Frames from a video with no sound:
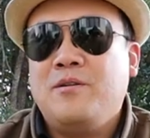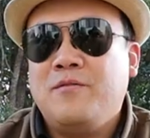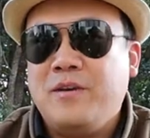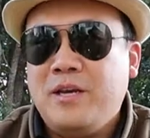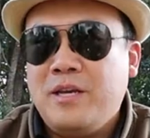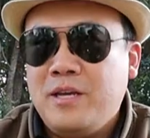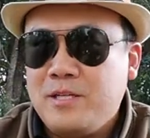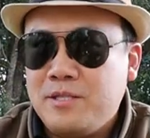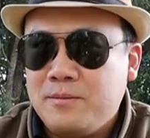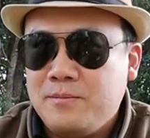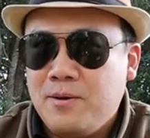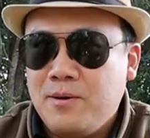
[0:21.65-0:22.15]
of
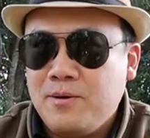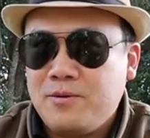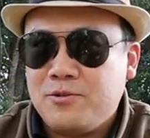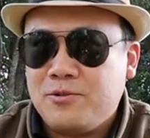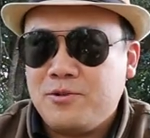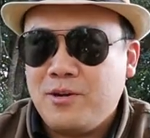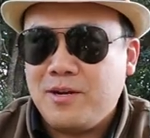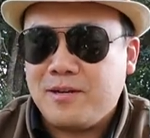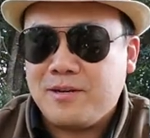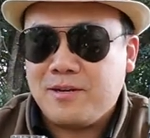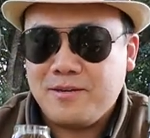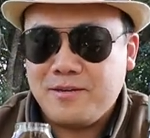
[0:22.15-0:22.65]
Eat Smoke
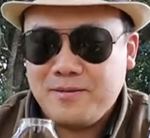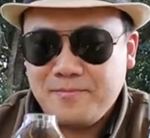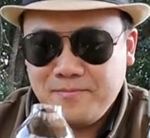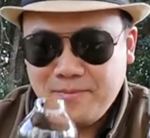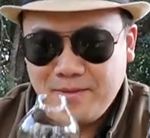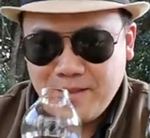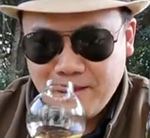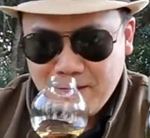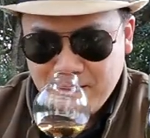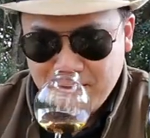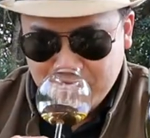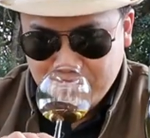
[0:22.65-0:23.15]
Drink.
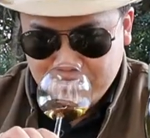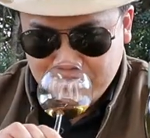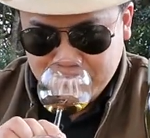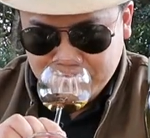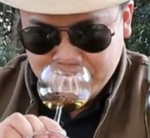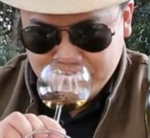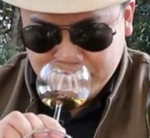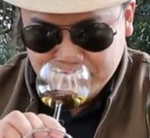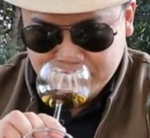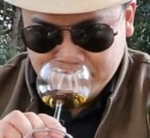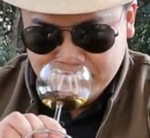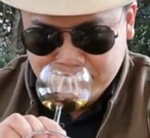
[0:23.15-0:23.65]

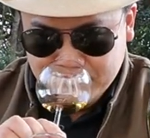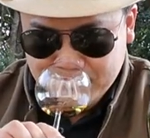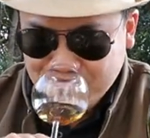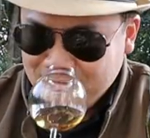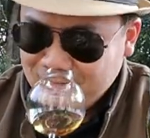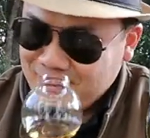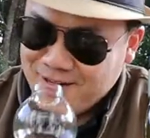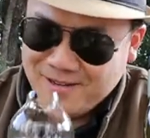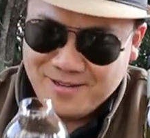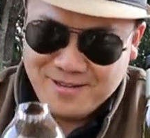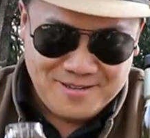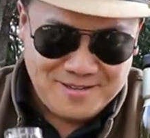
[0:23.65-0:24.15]

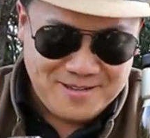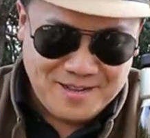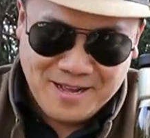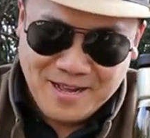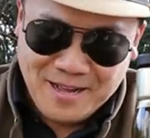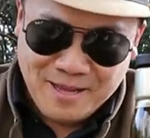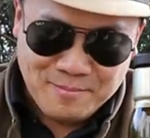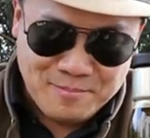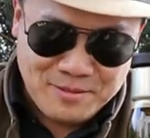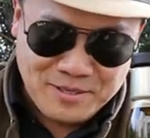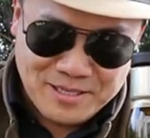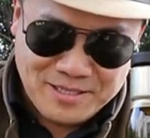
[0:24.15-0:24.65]
Oh,
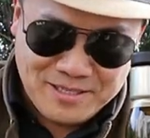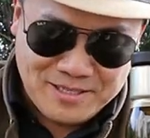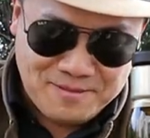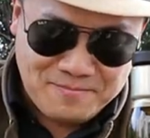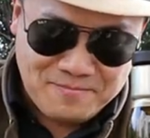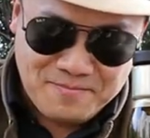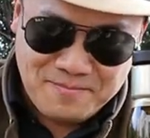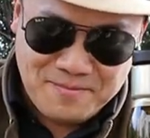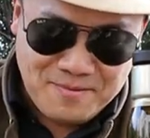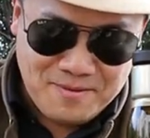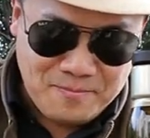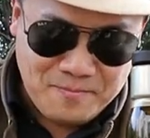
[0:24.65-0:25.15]
I am just
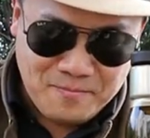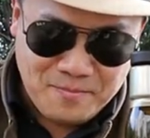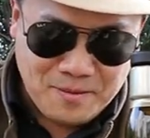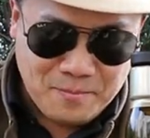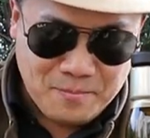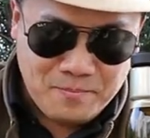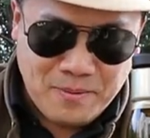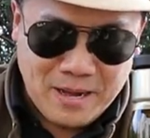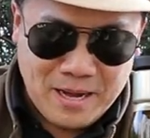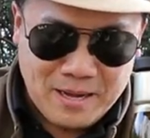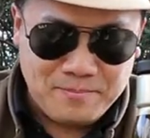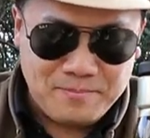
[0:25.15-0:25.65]

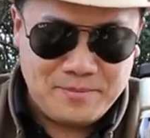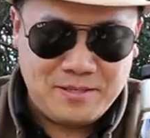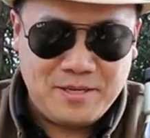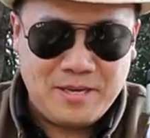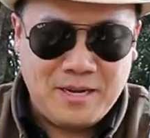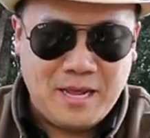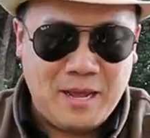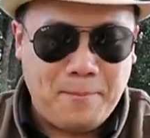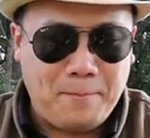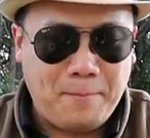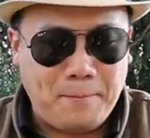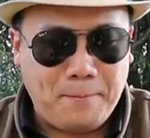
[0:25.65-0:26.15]
pumped
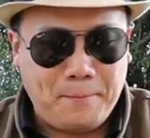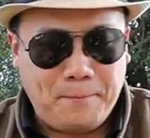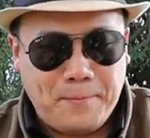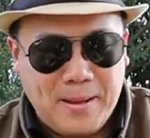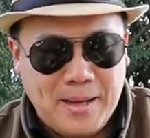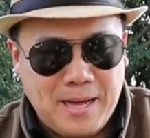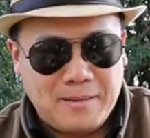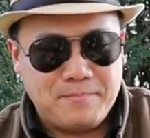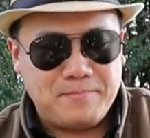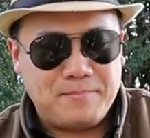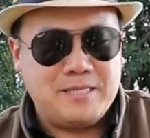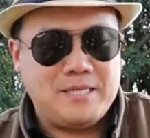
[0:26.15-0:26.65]
today,
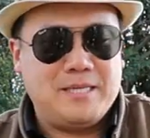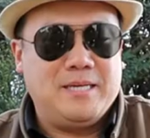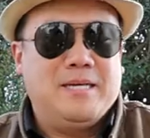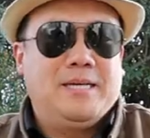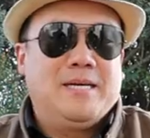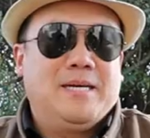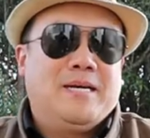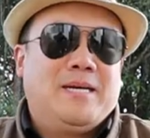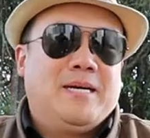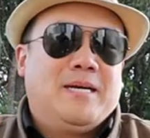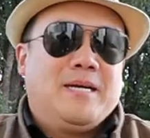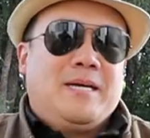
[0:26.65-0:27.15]
pumped.
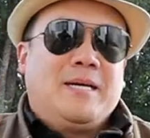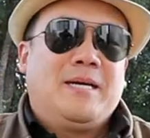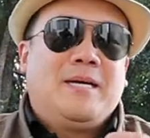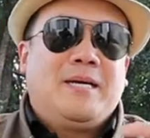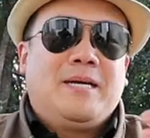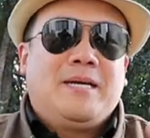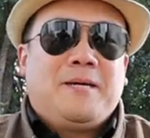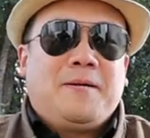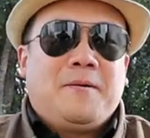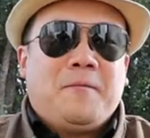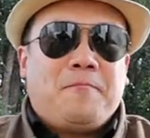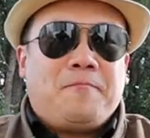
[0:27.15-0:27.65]

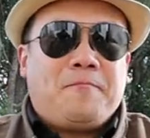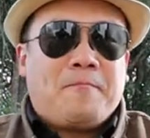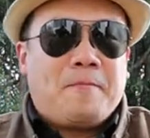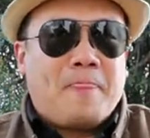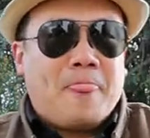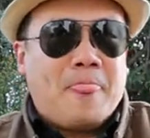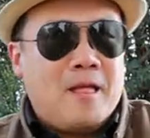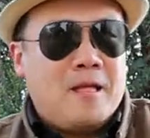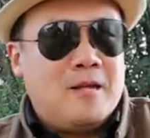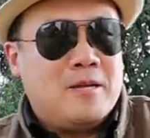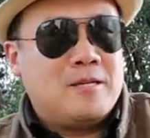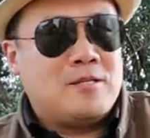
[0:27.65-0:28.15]

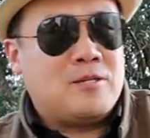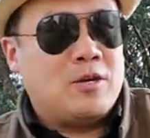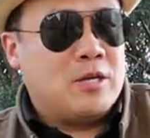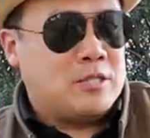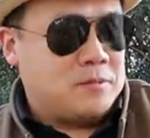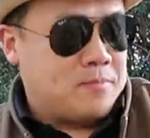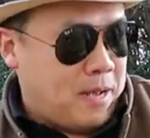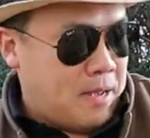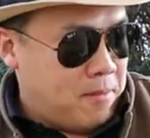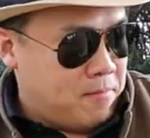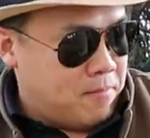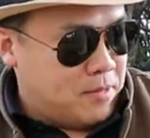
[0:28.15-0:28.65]
So
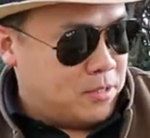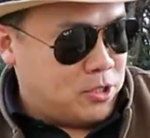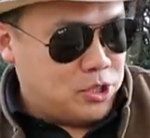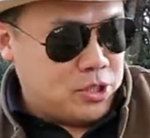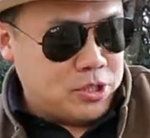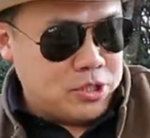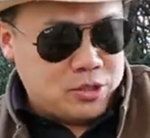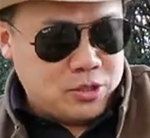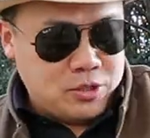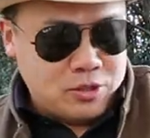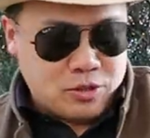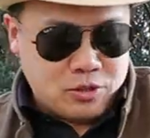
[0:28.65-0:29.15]
it's my
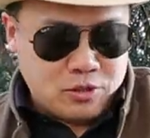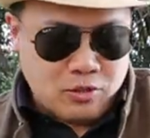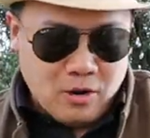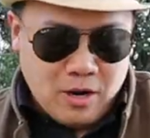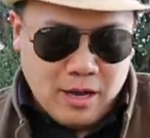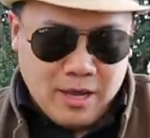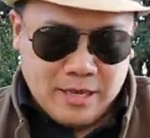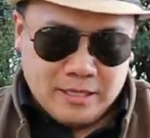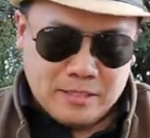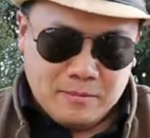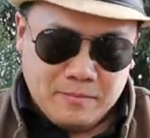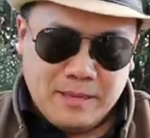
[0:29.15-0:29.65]
mission to
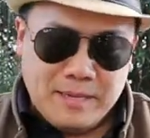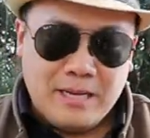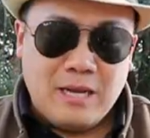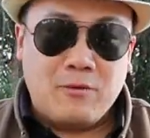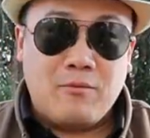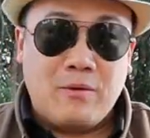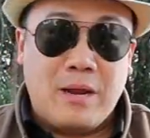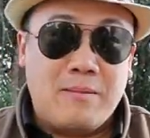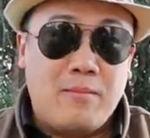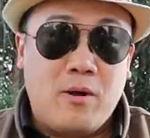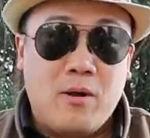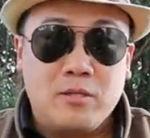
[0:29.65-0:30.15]
try as many
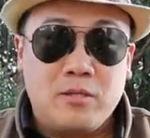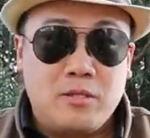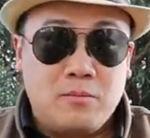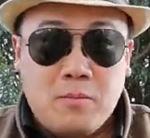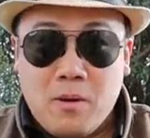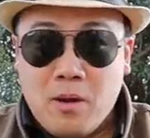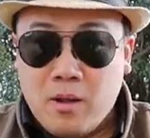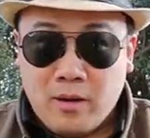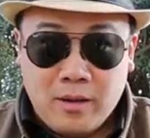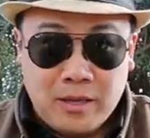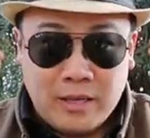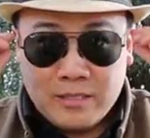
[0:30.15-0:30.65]
rare malts
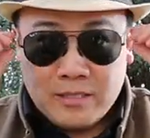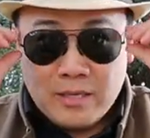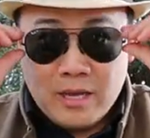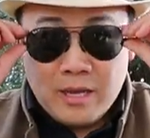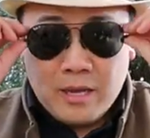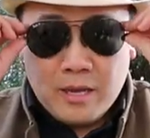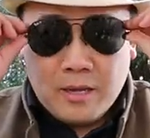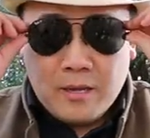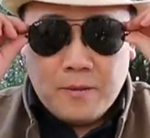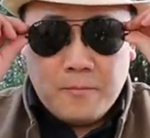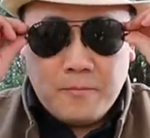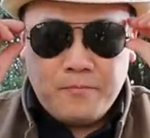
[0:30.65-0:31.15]
bottlings
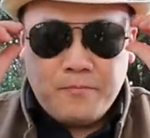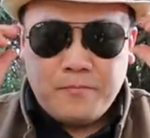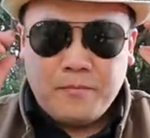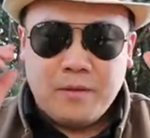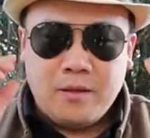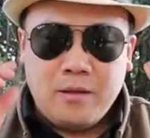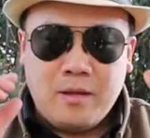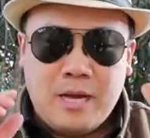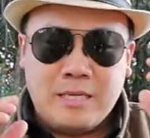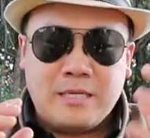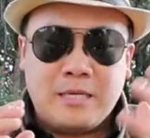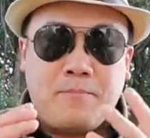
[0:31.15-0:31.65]
I,
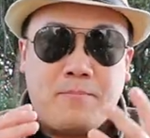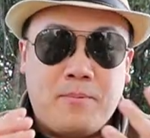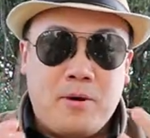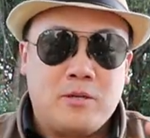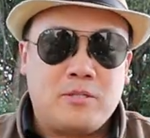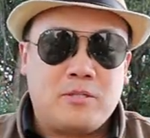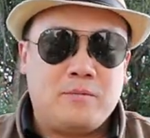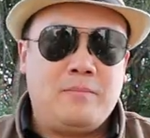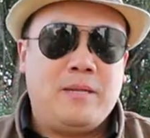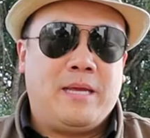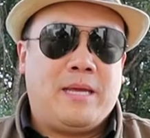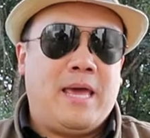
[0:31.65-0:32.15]
as I
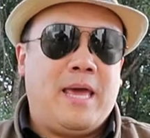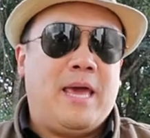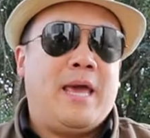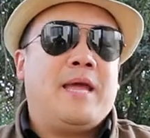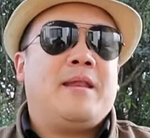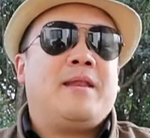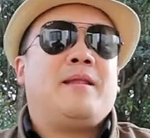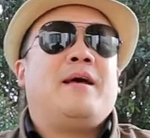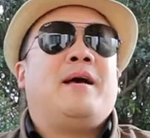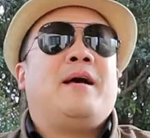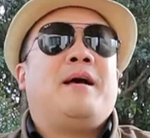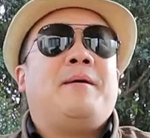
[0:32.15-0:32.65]
possibly
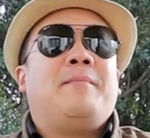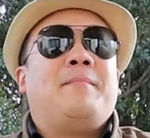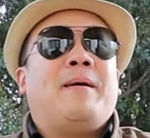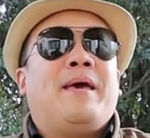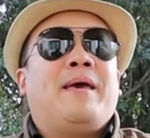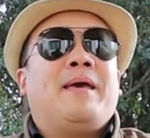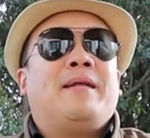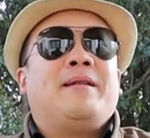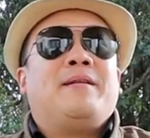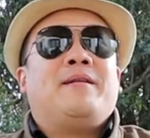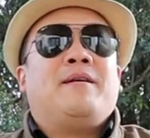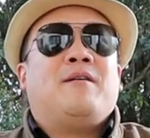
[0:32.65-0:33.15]
can, um,
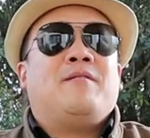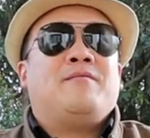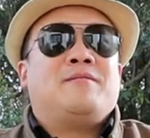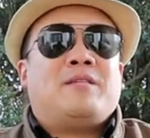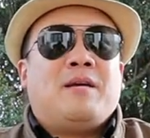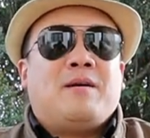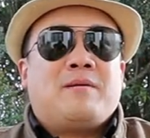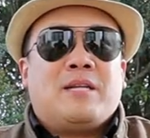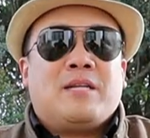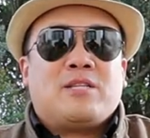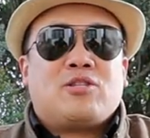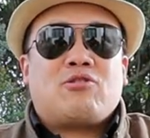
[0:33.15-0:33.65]
and
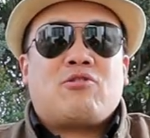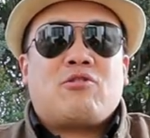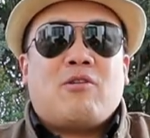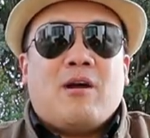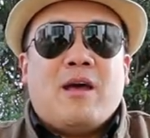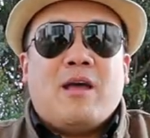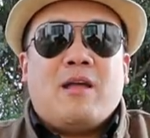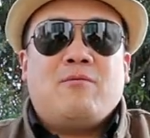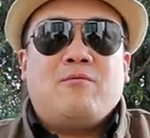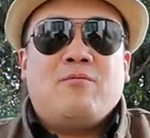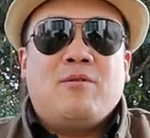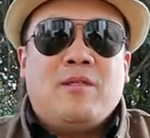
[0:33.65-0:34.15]
obviously I'm going to
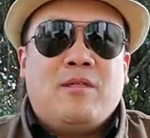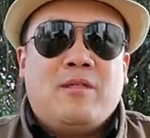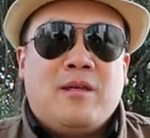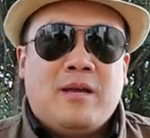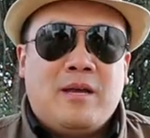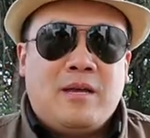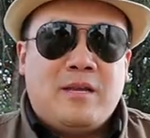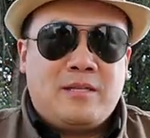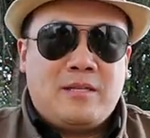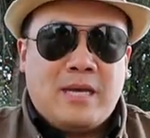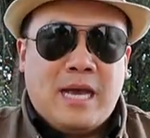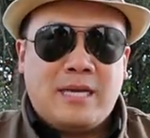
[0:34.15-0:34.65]
try it with
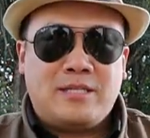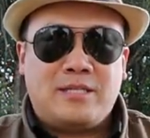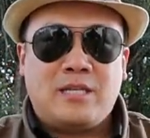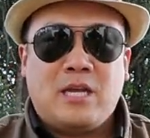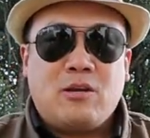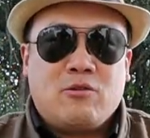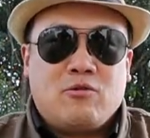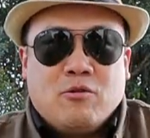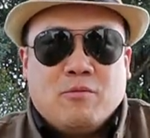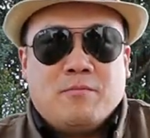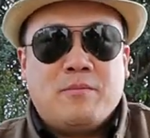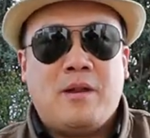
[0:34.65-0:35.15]
a
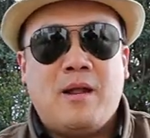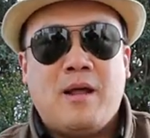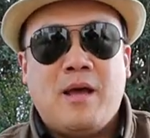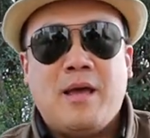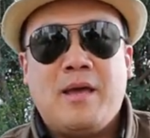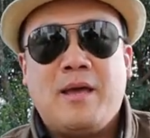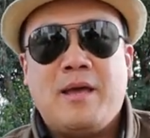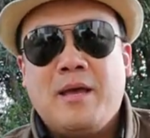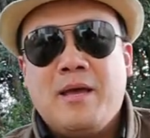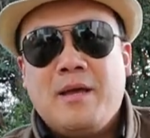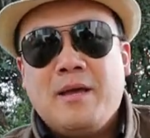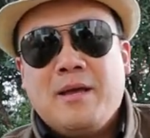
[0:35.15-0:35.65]
tasting group that
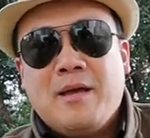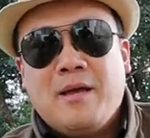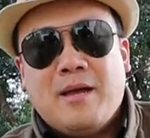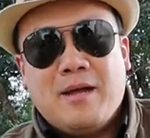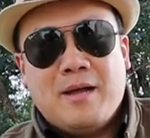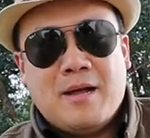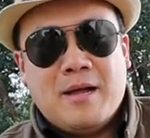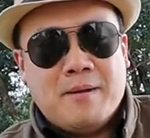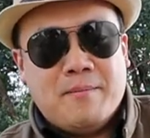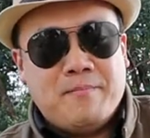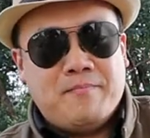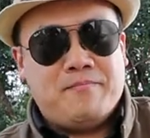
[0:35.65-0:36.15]
I
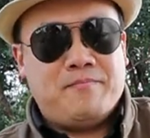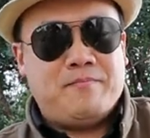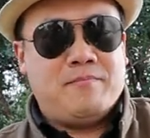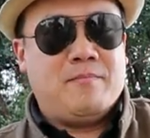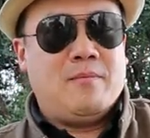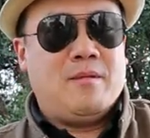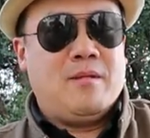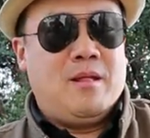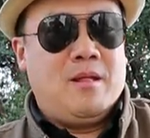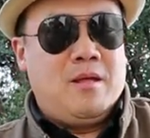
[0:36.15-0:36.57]
um,